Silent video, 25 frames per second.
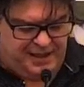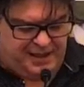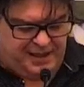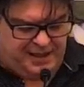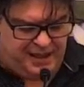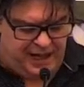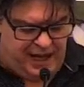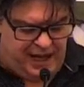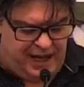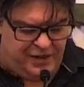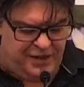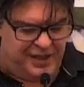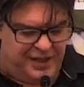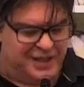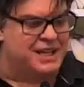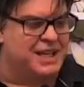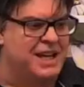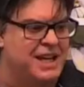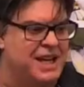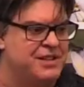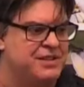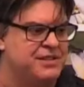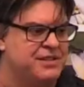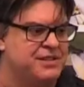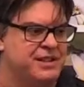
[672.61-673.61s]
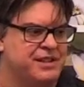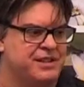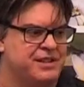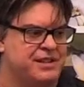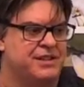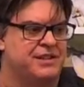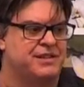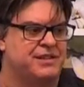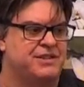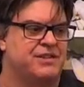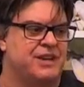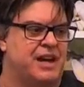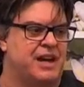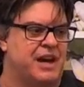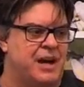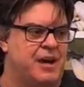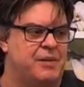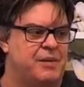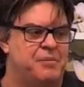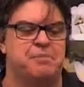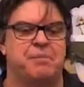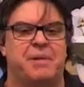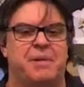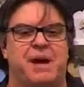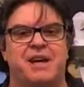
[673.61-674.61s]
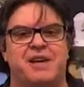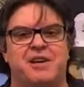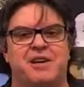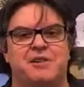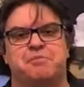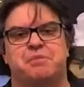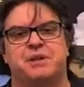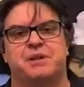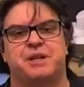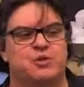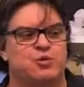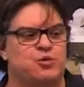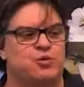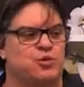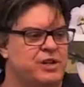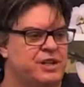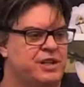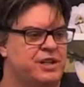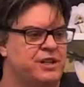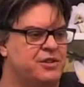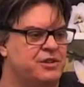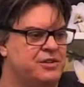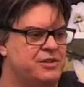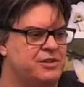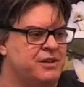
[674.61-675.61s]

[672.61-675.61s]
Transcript: The other guess that this psalm may have been written